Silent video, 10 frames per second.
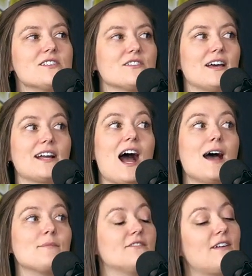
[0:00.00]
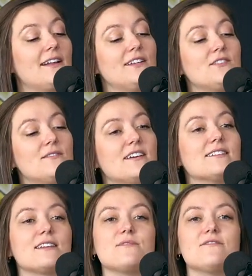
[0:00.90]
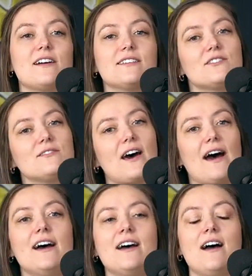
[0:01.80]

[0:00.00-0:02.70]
You're like, I'm going to finally do this. I'm going to finally do that.